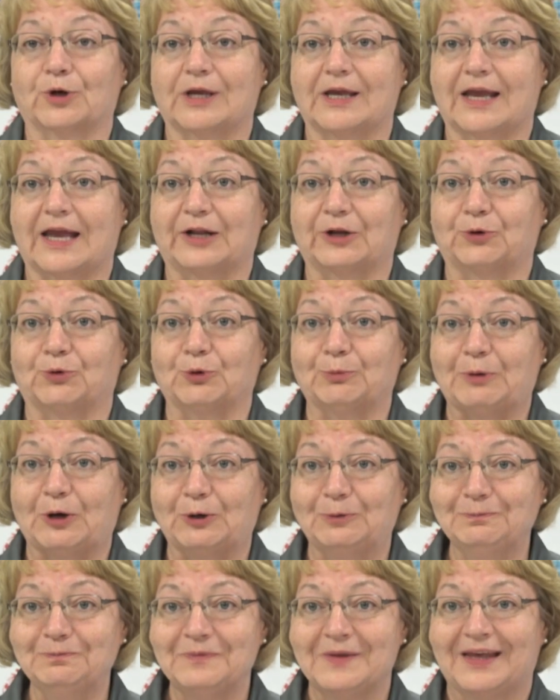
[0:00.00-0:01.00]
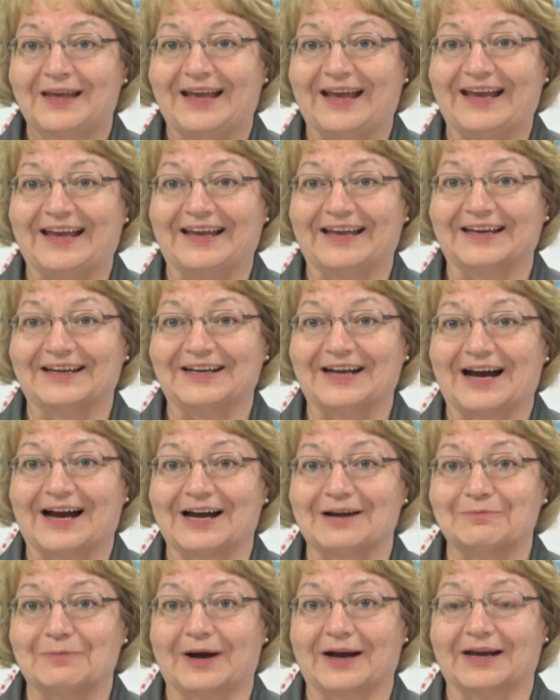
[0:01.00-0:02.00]
working at a group home, and
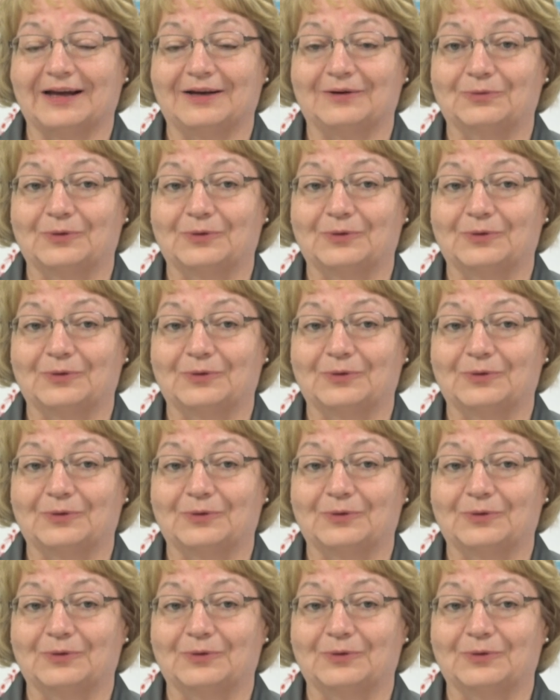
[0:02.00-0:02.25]
I, my,